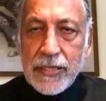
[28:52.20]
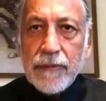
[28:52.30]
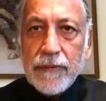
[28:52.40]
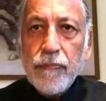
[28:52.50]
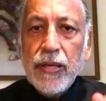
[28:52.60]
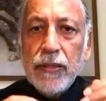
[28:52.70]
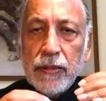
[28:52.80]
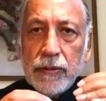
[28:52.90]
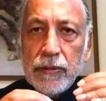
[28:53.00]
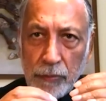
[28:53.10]
made into
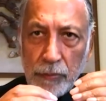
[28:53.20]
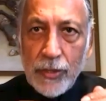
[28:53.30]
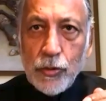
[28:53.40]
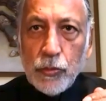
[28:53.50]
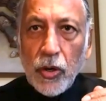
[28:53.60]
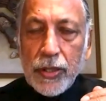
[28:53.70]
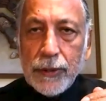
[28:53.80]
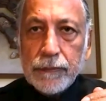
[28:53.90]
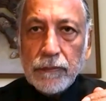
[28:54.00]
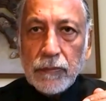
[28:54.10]
water,
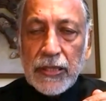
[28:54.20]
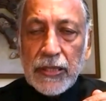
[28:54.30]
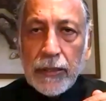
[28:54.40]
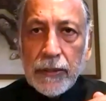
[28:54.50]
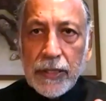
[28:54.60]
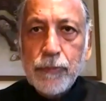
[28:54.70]
it's pumped up the